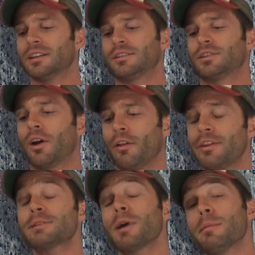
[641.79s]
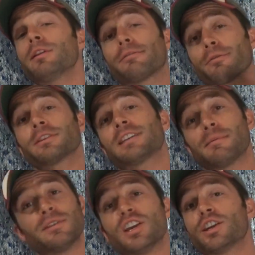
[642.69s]
So this might be the first
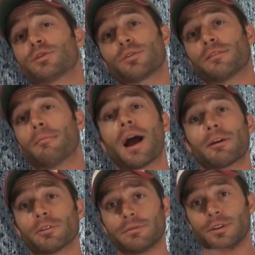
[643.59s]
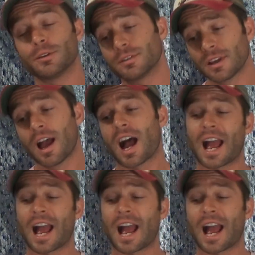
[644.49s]
time in the history of my reviews